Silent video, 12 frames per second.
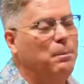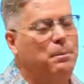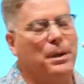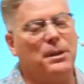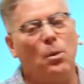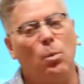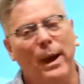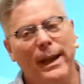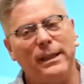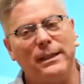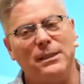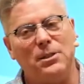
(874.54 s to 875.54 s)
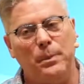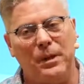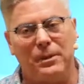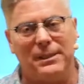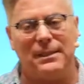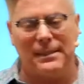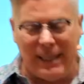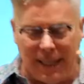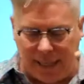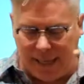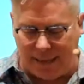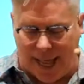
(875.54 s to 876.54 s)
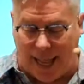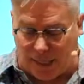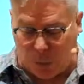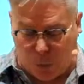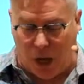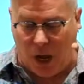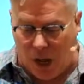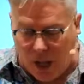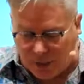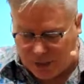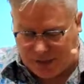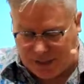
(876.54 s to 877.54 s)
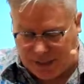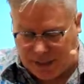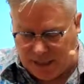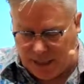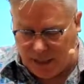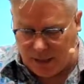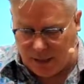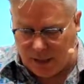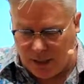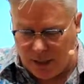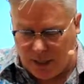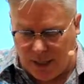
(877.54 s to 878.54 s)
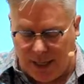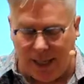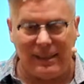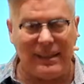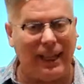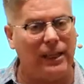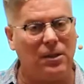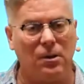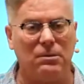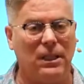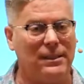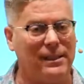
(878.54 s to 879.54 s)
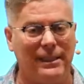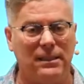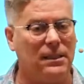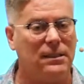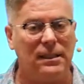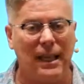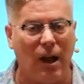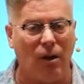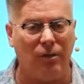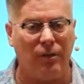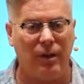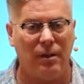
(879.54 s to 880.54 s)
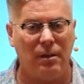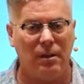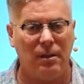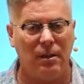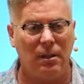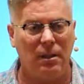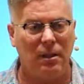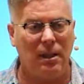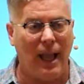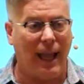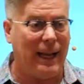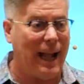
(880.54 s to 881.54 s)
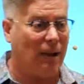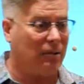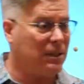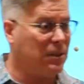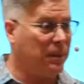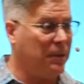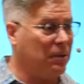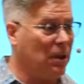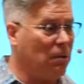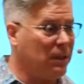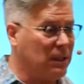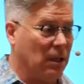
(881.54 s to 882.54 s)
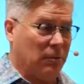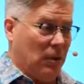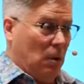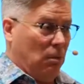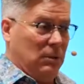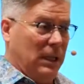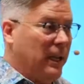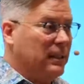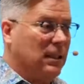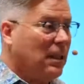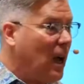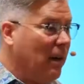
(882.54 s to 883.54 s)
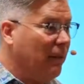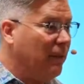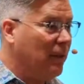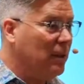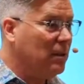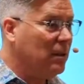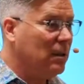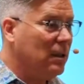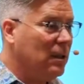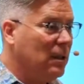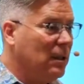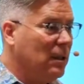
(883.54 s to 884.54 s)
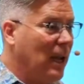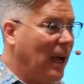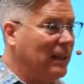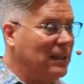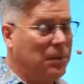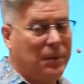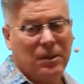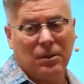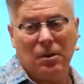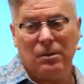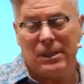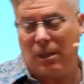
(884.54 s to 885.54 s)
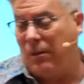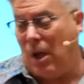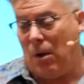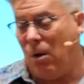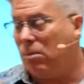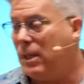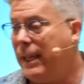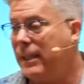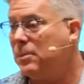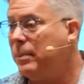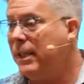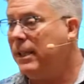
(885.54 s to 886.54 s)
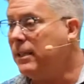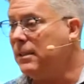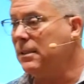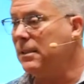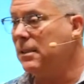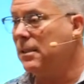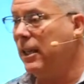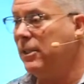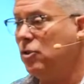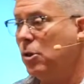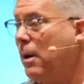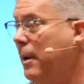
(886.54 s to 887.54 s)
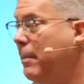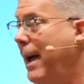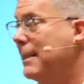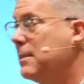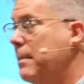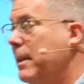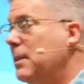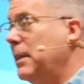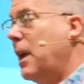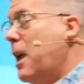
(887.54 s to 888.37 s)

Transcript: But the way that Spirit sees, as we all see, is that it only sees itself. And how does Spirit know itself? Only as love. How does Spirit know itself? Only as peace, and joy and possibility.